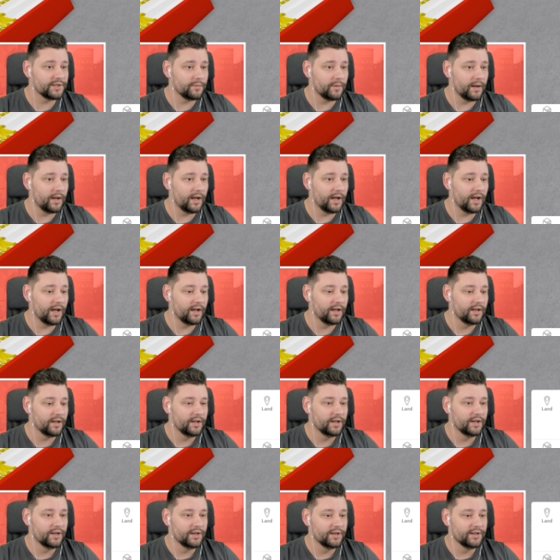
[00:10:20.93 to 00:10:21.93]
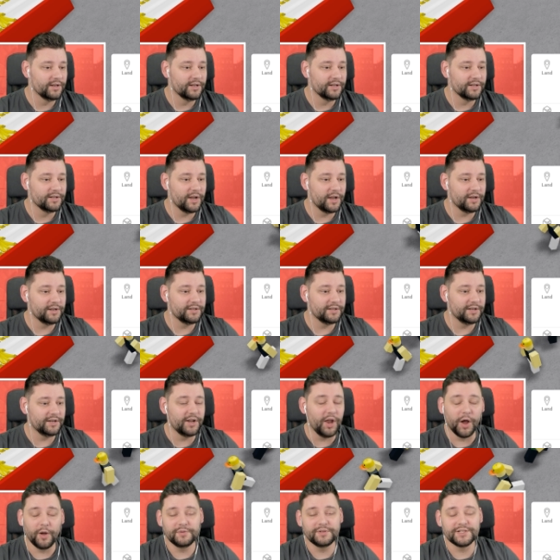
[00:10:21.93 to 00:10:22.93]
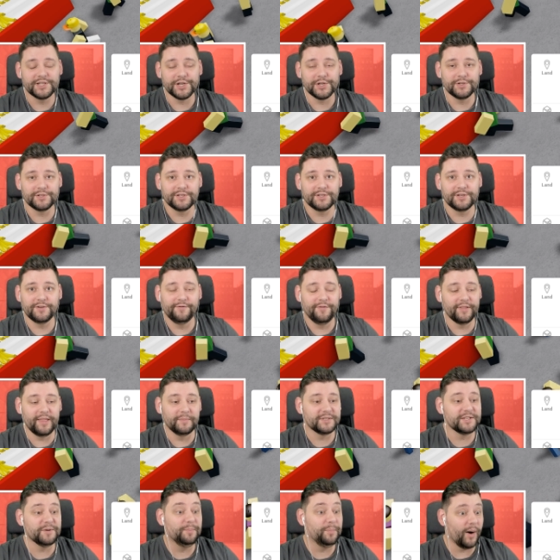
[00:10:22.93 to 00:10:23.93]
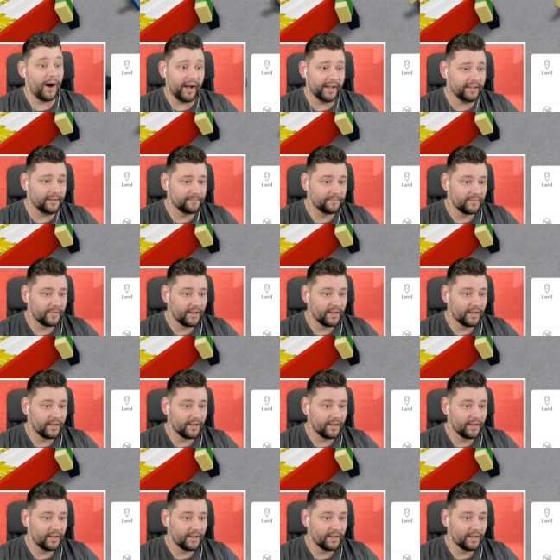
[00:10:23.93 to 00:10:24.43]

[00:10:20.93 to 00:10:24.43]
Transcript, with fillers: to, uh, you know, to for them to buy.